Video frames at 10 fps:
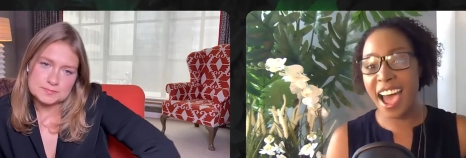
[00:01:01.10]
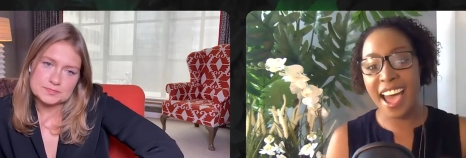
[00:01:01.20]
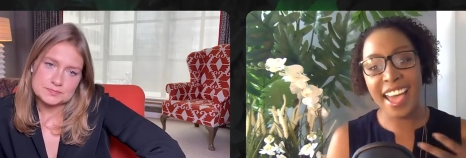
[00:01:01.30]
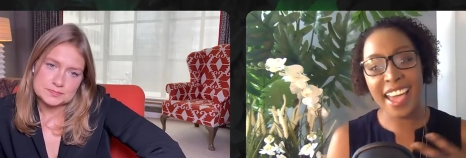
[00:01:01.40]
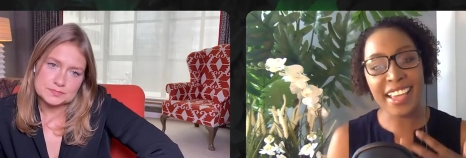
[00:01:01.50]

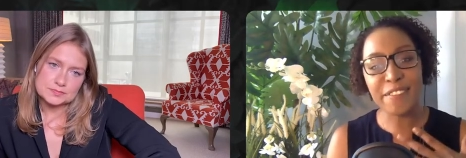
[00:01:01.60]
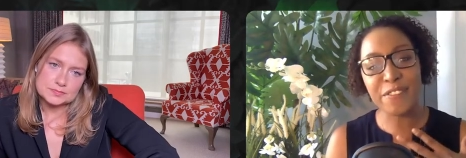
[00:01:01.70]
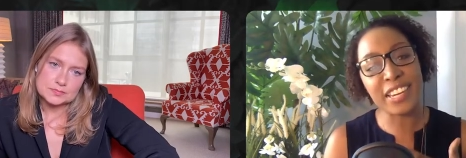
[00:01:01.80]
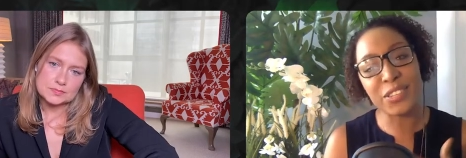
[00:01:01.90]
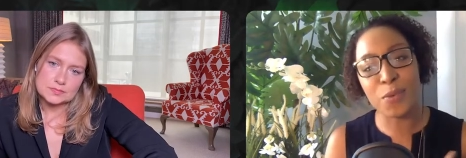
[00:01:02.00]
Speaker 1: I
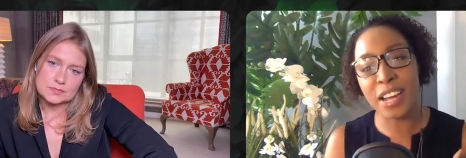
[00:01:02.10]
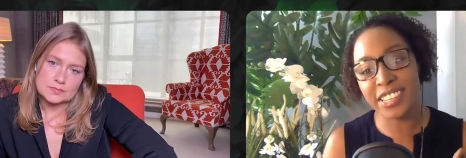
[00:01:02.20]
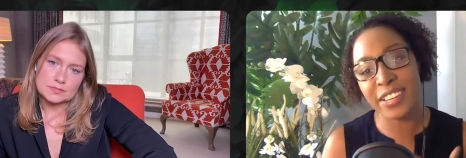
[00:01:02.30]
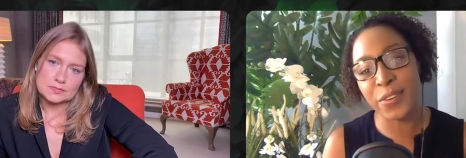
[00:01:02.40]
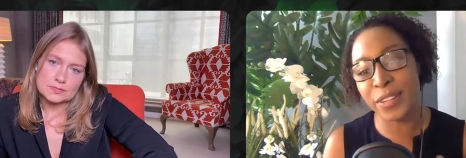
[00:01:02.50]
finished
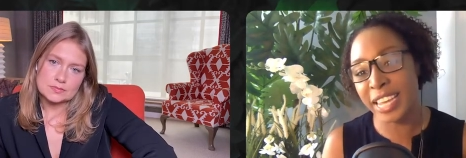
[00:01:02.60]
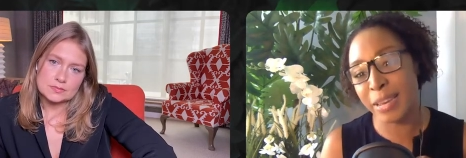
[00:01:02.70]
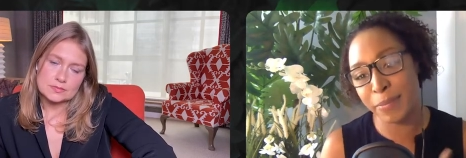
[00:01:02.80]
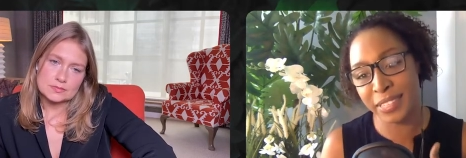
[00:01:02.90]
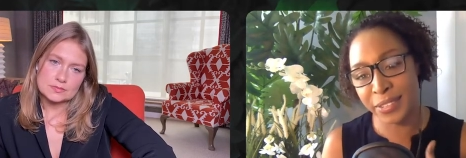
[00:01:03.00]
watching all eight
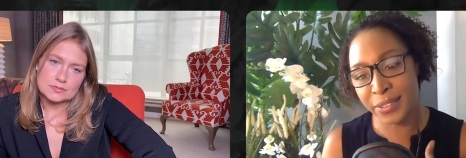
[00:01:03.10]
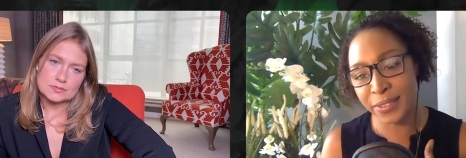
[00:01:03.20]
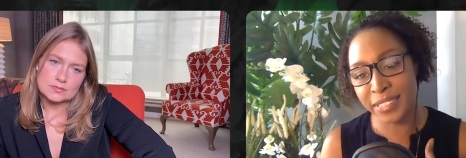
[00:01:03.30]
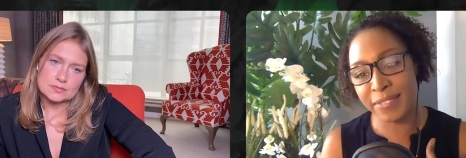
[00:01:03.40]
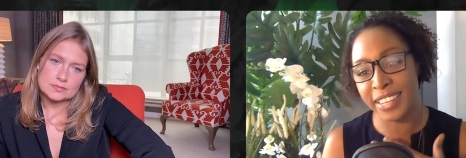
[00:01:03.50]
episodes
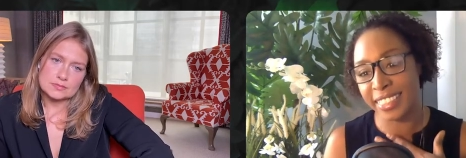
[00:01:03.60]
of the